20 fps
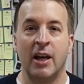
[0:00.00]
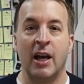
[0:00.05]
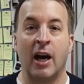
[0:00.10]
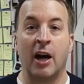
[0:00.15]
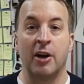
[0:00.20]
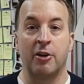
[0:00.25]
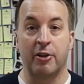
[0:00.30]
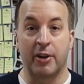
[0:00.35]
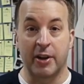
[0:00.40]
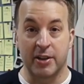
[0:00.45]

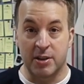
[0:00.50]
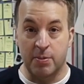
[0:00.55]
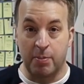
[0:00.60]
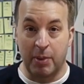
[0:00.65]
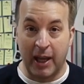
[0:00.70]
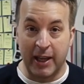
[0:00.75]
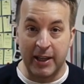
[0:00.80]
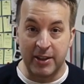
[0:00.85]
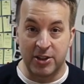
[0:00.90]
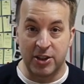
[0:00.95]
and I'm going to
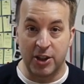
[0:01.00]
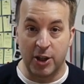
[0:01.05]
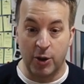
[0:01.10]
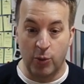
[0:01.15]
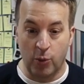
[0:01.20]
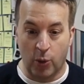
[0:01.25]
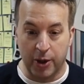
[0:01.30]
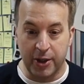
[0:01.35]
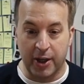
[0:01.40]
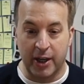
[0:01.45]
explain to you
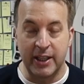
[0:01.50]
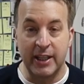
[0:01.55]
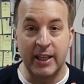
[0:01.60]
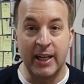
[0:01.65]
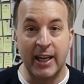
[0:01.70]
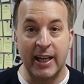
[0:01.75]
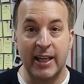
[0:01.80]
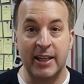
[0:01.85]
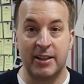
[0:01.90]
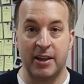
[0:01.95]
what I
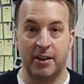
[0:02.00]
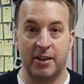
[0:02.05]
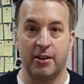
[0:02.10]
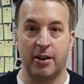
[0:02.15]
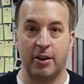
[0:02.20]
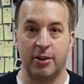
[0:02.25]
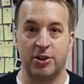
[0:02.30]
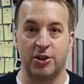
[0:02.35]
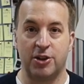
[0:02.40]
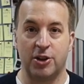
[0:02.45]
need in
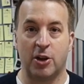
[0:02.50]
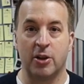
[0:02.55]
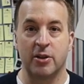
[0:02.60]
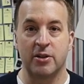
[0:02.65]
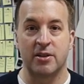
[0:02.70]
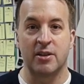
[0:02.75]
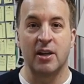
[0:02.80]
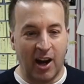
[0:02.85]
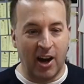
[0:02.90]
those shots.